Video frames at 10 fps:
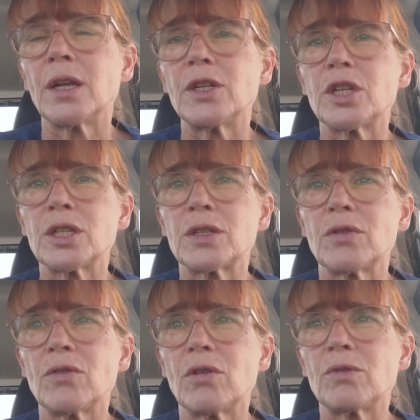just the
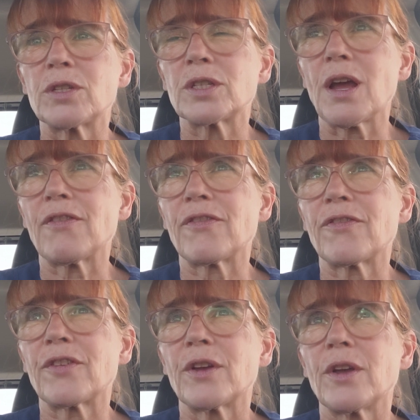normal
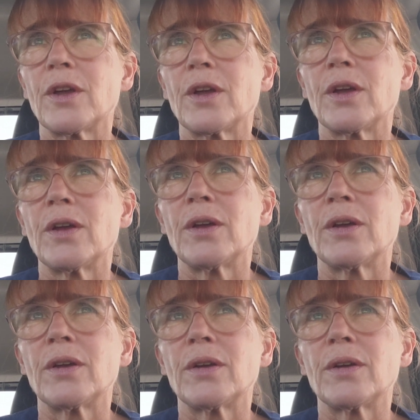stuff
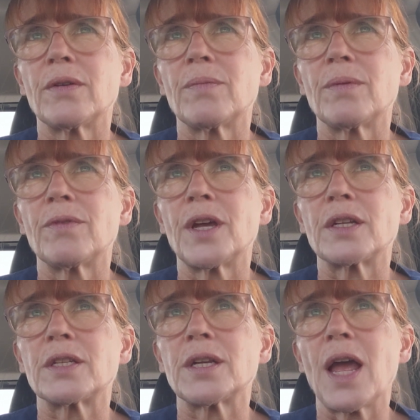
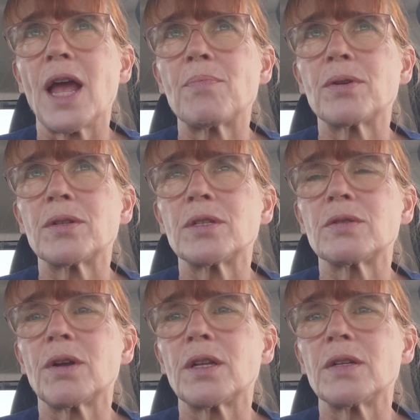that happens
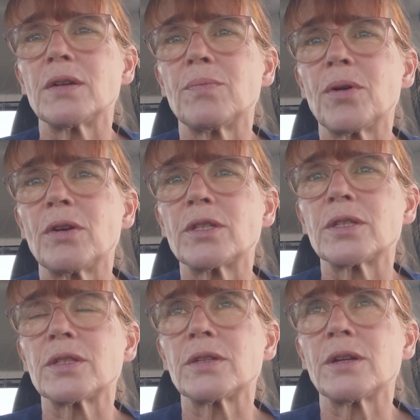when a
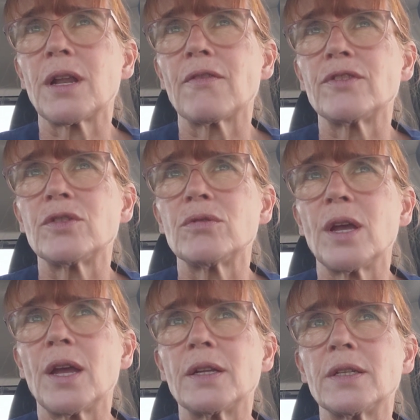person loves you.
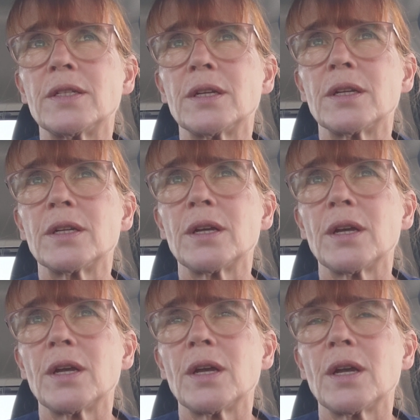And
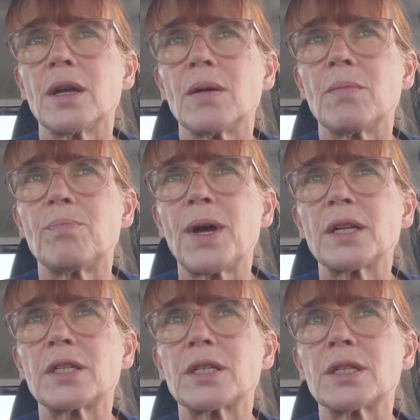
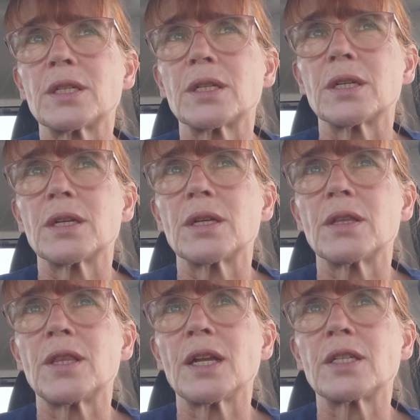but
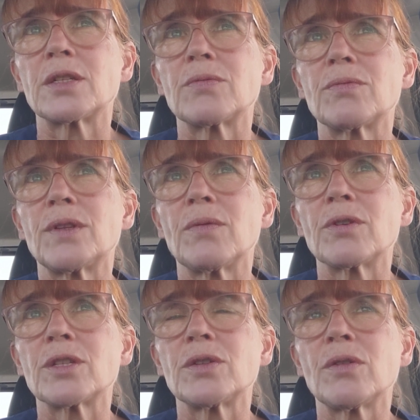that
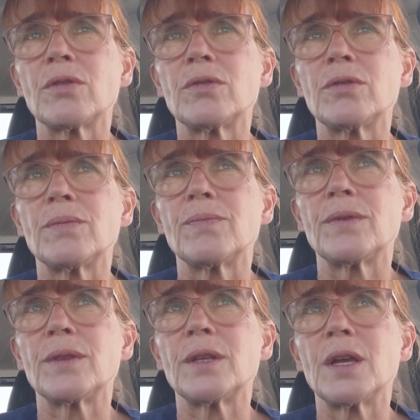
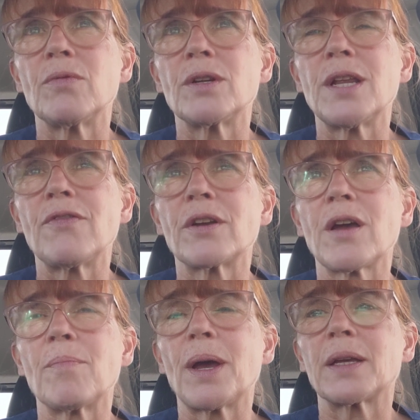it would never
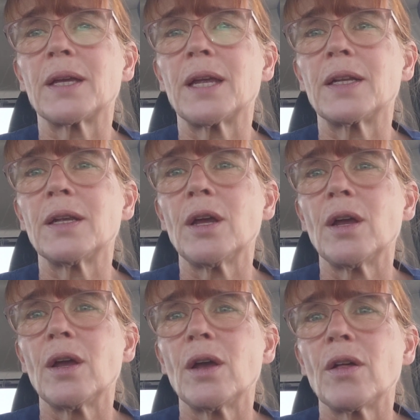come back again.
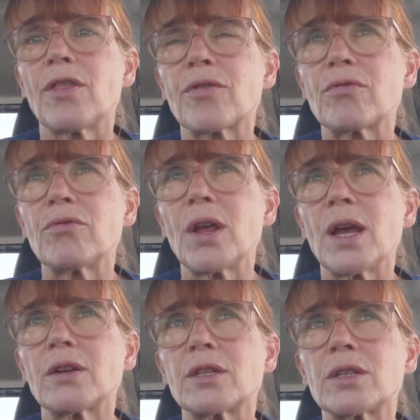
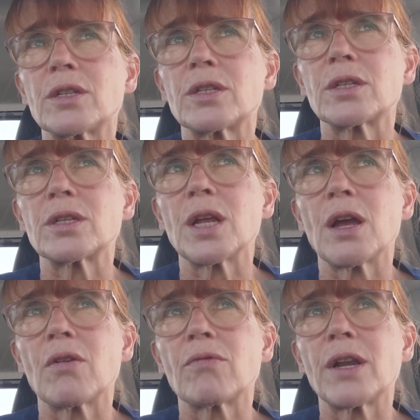Throughout
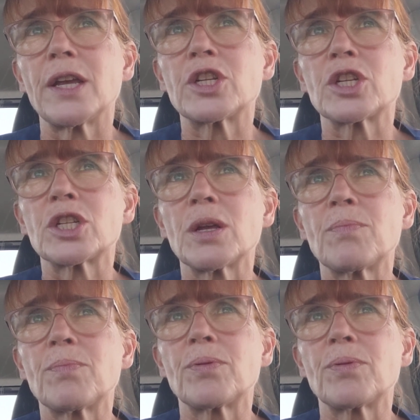our relationship,